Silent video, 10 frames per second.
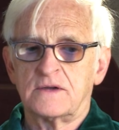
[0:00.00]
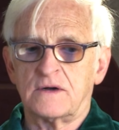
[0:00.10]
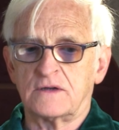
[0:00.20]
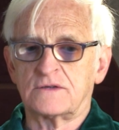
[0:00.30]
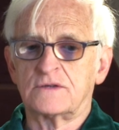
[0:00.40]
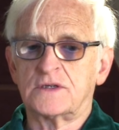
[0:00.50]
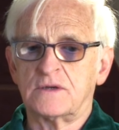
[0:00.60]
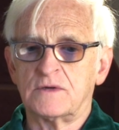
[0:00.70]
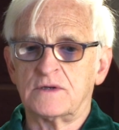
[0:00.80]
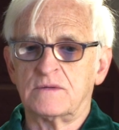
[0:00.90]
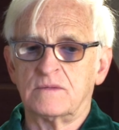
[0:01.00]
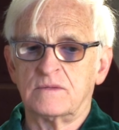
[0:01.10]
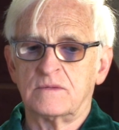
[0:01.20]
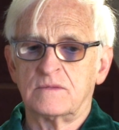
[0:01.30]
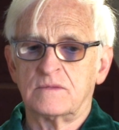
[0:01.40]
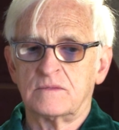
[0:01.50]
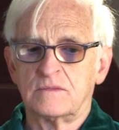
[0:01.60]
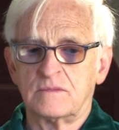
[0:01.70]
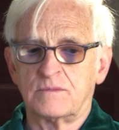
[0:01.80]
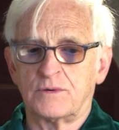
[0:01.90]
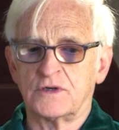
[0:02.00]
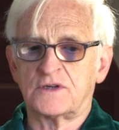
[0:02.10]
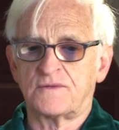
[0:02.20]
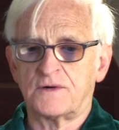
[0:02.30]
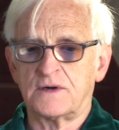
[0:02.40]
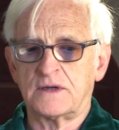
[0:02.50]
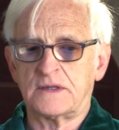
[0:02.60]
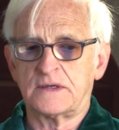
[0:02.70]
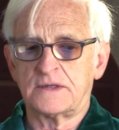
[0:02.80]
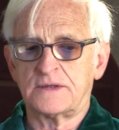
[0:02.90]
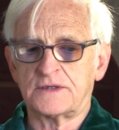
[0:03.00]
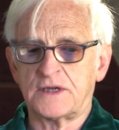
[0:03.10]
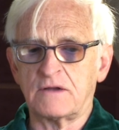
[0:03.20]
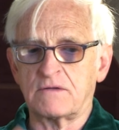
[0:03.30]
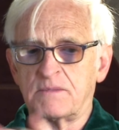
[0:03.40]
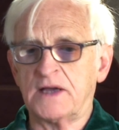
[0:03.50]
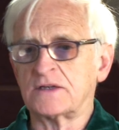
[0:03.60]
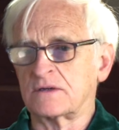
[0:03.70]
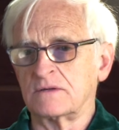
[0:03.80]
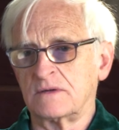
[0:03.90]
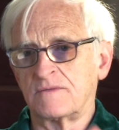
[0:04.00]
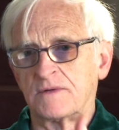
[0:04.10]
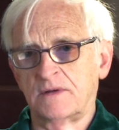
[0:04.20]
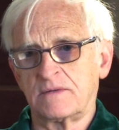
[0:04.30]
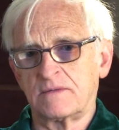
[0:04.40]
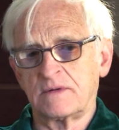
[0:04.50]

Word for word: also she would push for the sacred masculine, for the,